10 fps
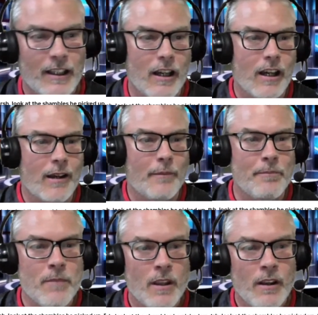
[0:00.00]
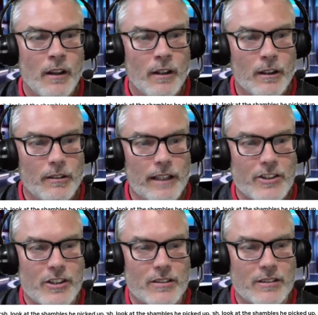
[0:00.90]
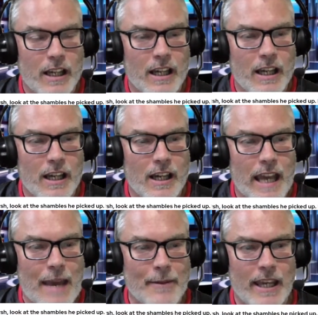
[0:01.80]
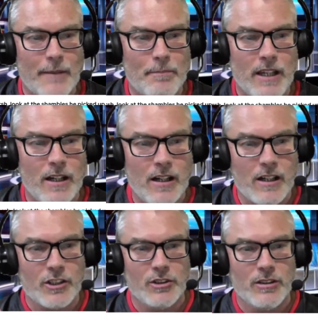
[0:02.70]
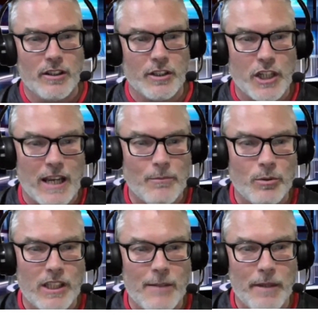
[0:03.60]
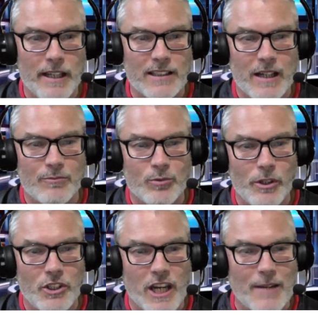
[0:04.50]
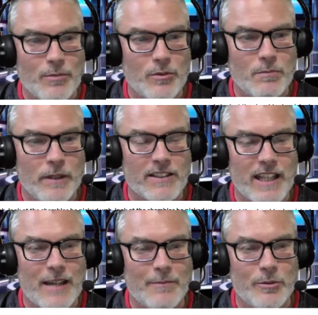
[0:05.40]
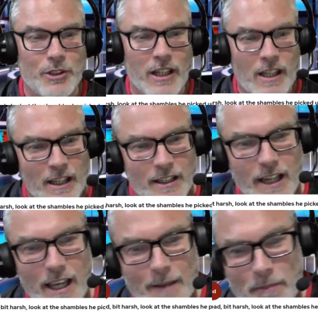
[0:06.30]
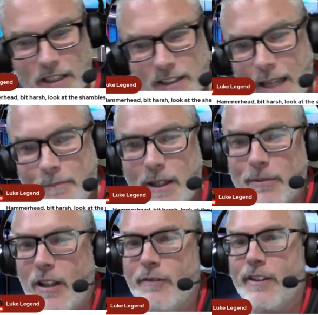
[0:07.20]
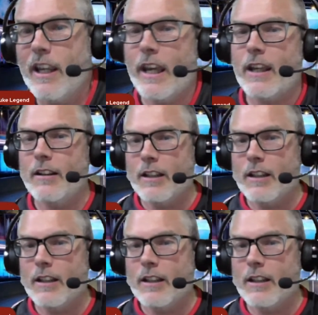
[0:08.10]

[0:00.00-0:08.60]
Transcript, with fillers: um, Luke Legend, uh, Hammerhead, bit harsh. Look at the shambles he picked up. Roy Shambles, Big Samble. Sh yeah, Big Sam. But don't forget,